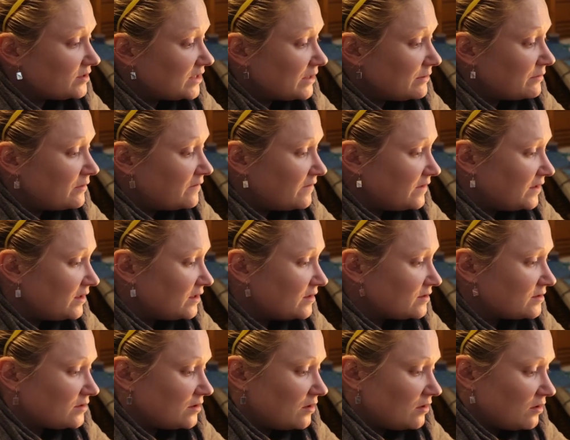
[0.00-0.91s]
Some of
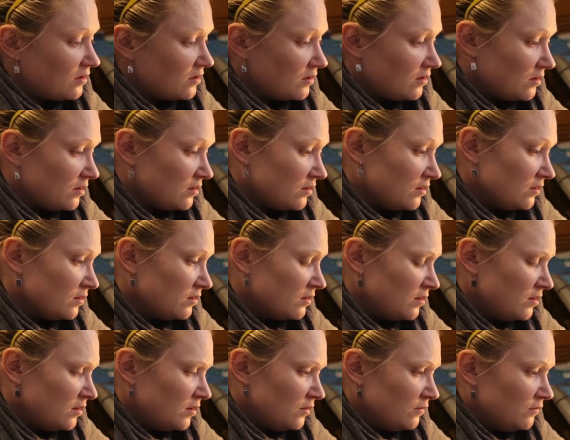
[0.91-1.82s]
these are
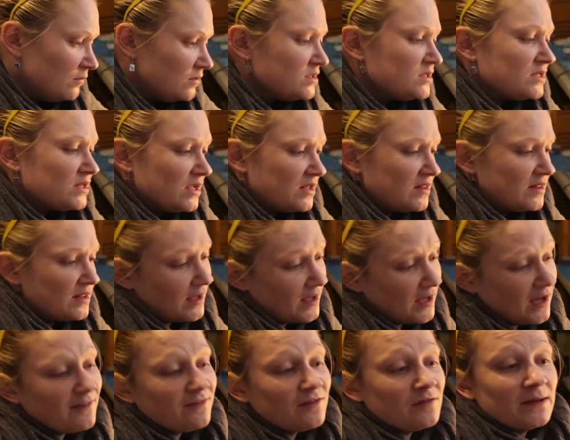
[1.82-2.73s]
ones that I think I
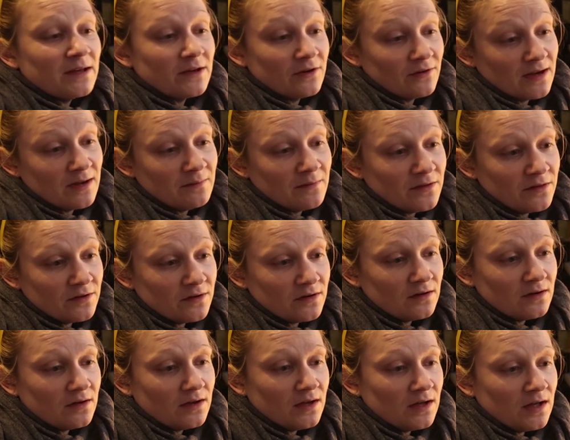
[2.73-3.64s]
got from my
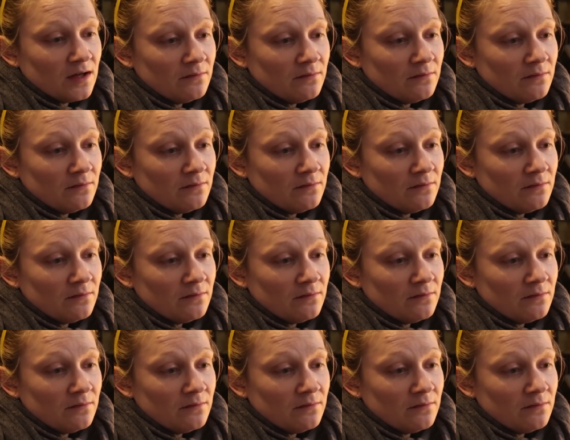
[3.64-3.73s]
grandmother.